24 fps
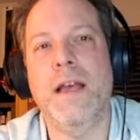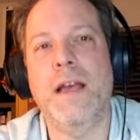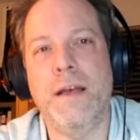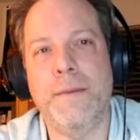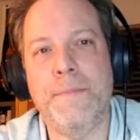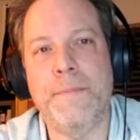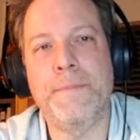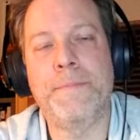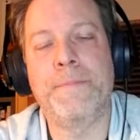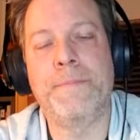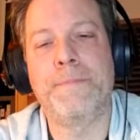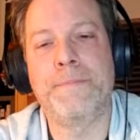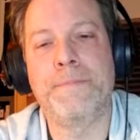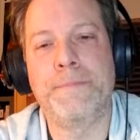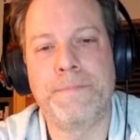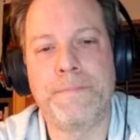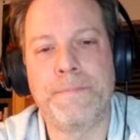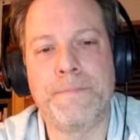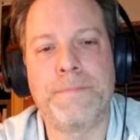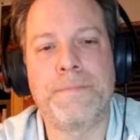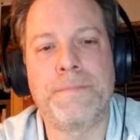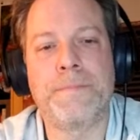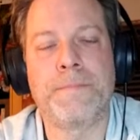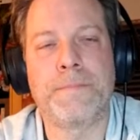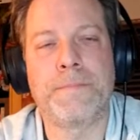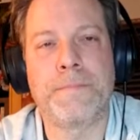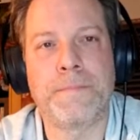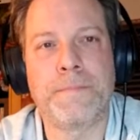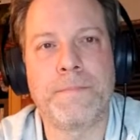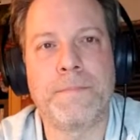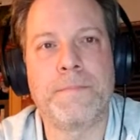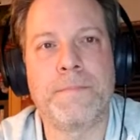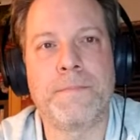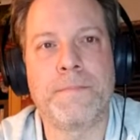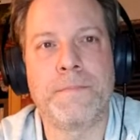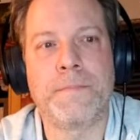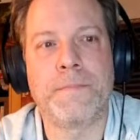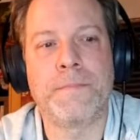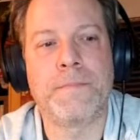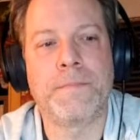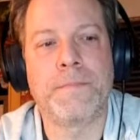like it's in this new